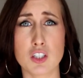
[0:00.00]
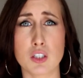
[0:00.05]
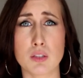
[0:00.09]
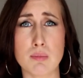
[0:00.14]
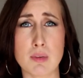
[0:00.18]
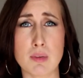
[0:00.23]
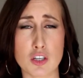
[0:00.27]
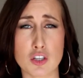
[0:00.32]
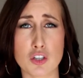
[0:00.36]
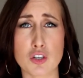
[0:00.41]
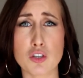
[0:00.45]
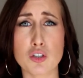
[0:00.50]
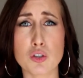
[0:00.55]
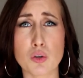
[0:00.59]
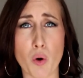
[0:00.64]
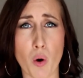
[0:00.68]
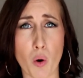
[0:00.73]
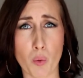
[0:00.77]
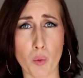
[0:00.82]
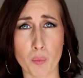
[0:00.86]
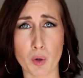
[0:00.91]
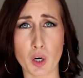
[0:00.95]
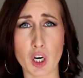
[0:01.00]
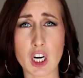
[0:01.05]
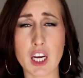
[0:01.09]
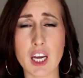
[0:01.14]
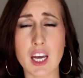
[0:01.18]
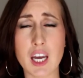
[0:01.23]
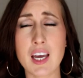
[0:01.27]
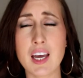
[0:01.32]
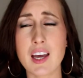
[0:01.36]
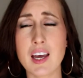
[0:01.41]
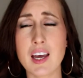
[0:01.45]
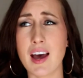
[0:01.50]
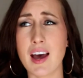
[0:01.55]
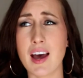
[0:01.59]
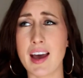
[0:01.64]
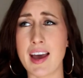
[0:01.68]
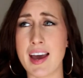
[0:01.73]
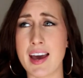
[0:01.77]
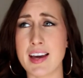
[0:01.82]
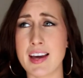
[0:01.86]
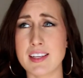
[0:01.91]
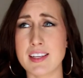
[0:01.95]
Just make sure you do homework
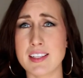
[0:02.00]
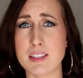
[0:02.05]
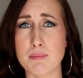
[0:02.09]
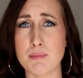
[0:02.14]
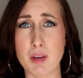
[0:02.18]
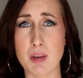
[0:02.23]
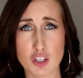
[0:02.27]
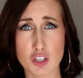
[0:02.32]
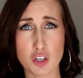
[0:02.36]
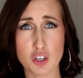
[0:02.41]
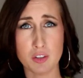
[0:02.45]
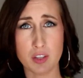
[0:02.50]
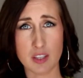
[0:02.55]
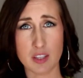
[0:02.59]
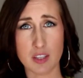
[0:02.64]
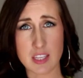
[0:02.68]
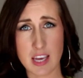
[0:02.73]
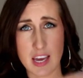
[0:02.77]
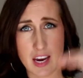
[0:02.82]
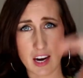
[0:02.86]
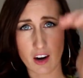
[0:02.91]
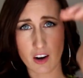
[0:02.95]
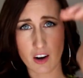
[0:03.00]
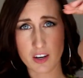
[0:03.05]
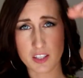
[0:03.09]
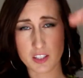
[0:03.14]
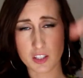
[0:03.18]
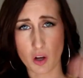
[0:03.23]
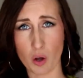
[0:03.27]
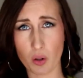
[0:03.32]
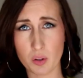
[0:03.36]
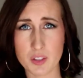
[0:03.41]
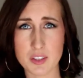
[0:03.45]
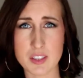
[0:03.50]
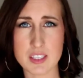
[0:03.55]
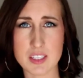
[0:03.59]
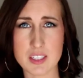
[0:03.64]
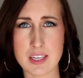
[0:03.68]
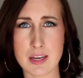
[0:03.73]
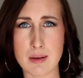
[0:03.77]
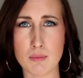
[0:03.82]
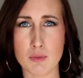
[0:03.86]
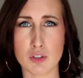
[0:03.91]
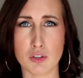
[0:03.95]
and make sure that the hair is all in the
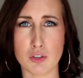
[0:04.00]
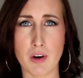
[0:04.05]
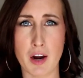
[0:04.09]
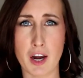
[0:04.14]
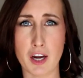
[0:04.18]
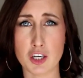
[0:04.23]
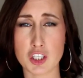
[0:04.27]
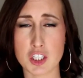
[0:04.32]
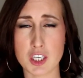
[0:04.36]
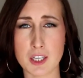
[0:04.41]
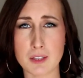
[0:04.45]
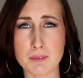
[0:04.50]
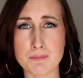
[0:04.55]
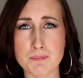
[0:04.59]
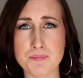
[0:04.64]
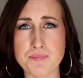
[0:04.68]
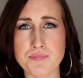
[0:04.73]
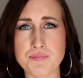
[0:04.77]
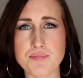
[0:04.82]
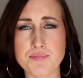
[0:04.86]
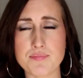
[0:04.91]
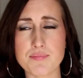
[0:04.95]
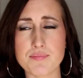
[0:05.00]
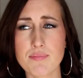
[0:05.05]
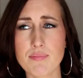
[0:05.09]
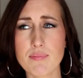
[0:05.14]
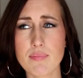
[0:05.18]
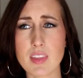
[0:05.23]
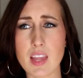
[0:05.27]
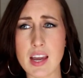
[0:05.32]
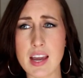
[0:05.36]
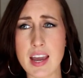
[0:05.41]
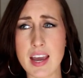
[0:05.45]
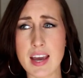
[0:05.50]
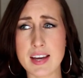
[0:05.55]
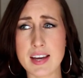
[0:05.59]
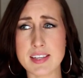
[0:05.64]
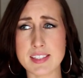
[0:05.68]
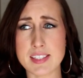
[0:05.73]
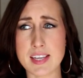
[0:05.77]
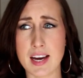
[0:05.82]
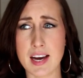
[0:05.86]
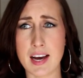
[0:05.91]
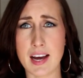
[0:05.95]
same direction
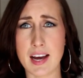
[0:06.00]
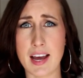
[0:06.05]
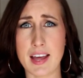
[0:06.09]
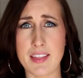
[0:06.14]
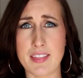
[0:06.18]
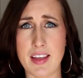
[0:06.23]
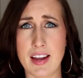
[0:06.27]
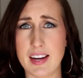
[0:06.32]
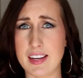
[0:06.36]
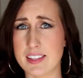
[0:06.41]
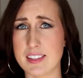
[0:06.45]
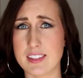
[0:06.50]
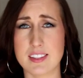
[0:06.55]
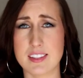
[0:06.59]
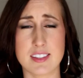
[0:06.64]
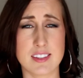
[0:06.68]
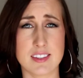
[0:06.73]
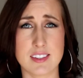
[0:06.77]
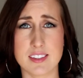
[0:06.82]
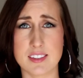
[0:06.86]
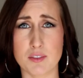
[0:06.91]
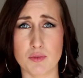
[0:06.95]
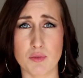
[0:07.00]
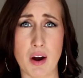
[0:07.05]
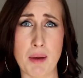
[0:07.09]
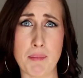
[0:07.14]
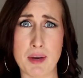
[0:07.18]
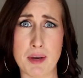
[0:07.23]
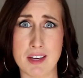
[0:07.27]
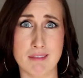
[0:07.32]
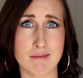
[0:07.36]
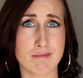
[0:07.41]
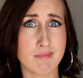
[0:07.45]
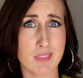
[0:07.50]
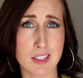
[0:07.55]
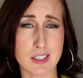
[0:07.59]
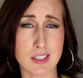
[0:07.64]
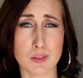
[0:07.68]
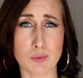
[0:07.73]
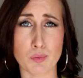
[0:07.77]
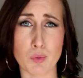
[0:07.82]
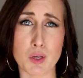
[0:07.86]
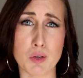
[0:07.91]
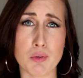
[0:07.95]
and that it's Remy.
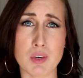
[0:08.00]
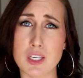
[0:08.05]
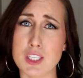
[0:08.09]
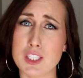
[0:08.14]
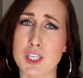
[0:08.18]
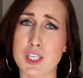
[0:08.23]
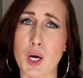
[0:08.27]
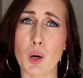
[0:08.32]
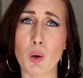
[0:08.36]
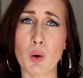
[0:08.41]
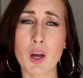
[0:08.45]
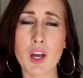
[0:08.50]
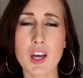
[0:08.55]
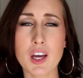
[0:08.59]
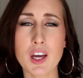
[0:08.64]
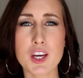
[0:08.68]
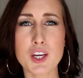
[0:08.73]
That's what you need to know.